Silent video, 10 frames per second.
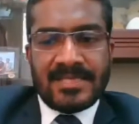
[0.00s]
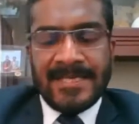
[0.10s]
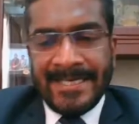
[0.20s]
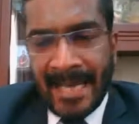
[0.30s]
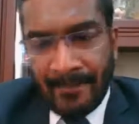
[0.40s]

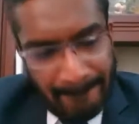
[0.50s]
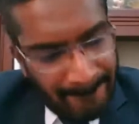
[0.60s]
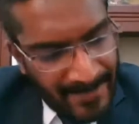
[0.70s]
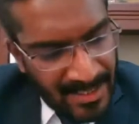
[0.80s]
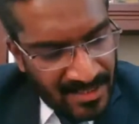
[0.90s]
Yeah,
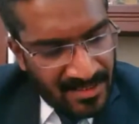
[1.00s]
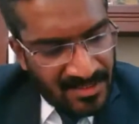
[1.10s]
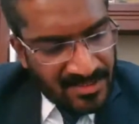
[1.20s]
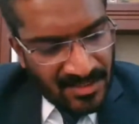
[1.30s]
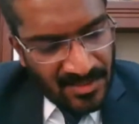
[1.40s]

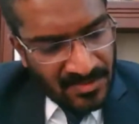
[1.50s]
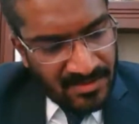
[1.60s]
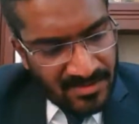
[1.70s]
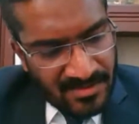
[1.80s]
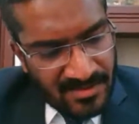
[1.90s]

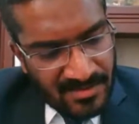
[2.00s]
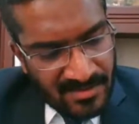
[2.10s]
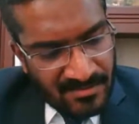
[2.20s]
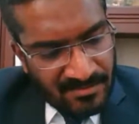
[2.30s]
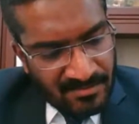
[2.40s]
so
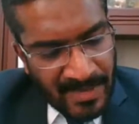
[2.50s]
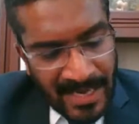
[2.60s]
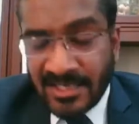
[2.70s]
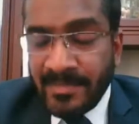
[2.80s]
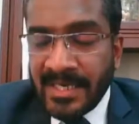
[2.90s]

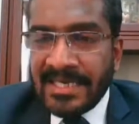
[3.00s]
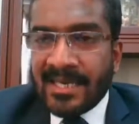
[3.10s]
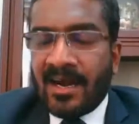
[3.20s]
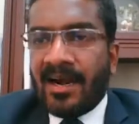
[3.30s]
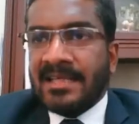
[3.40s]
Biochip array
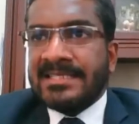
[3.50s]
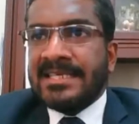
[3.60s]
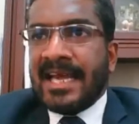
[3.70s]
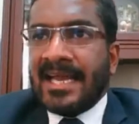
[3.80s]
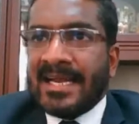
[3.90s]

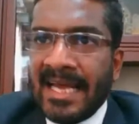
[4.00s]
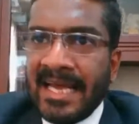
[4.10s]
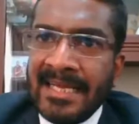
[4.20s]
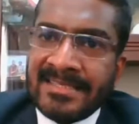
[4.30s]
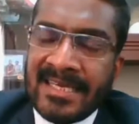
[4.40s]
technology and
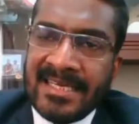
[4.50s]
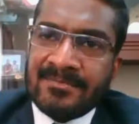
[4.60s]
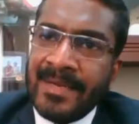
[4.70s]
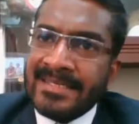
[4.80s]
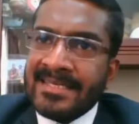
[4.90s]
ELISA is
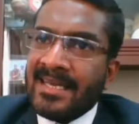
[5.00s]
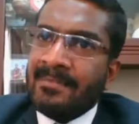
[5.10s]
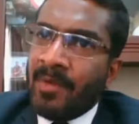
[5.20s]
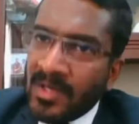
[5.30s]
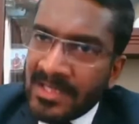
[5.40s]
basically
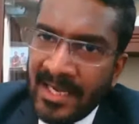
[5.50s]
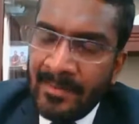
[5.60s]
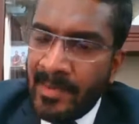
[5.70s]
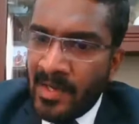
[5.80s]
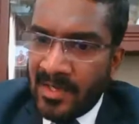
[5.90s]
both are
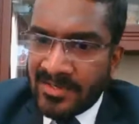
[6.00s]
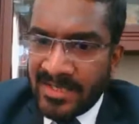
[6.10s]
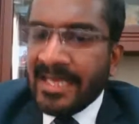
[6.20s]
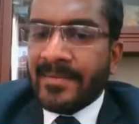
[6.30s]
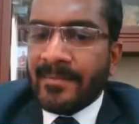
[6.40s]

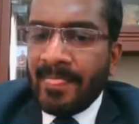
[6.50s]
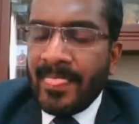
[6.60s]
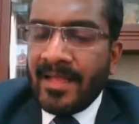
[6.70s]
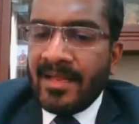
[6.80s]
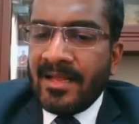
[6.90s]
immunoassay.
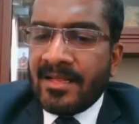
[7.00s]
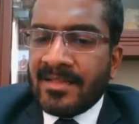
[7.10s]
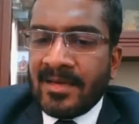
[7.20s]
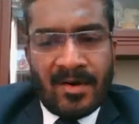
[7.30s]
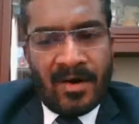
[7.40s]

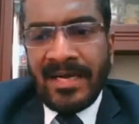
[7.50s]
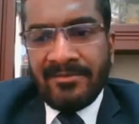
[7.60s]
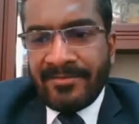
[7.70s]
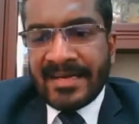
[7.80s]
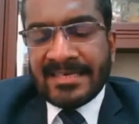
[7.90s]
The only
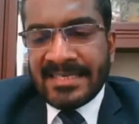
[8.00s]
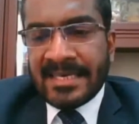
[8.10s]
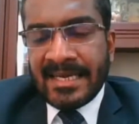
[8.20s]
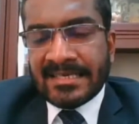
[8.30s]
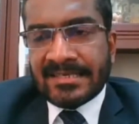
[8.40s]
difference
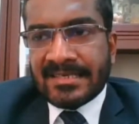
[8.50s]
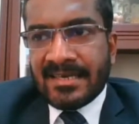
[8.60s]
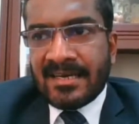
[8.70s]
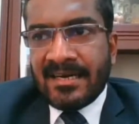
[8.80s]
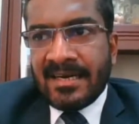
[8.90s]
here is
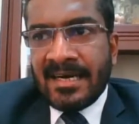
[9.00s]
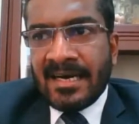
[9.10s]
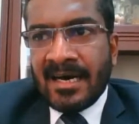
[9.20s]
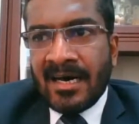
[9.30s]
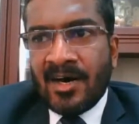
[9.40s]

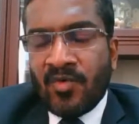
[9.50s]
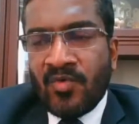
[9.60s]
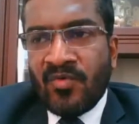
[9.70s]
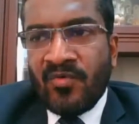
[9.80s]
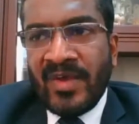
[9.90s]
uh,
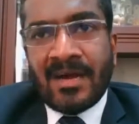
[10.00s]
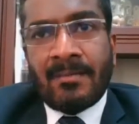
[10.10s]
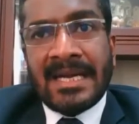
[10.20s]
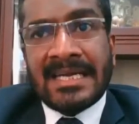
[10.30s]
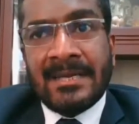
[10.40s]
we are
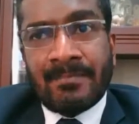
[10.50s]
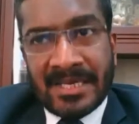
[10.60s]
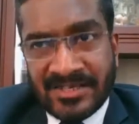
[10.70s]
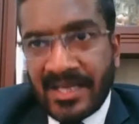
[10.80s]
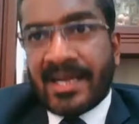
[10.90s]

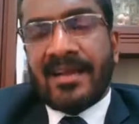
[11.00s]
multiplexing.